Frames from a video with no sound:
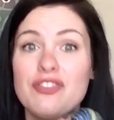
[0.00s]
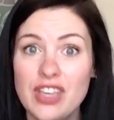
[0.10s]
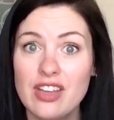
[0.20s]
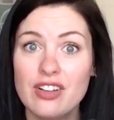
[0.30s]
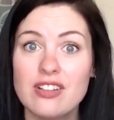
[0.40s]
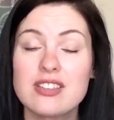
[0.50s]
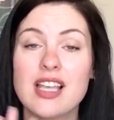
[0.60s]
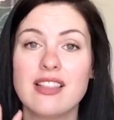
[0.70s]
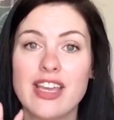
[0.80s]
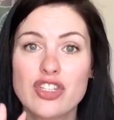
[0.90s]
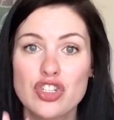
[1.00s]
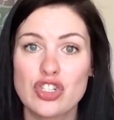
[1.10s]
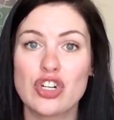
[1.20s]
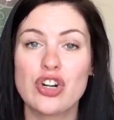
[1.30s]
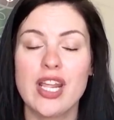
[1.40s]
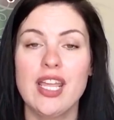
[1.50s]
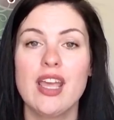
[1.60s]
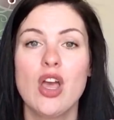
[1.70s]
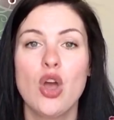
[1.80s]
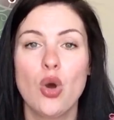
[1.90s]
feels like
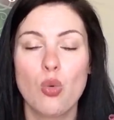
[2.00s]
sturdy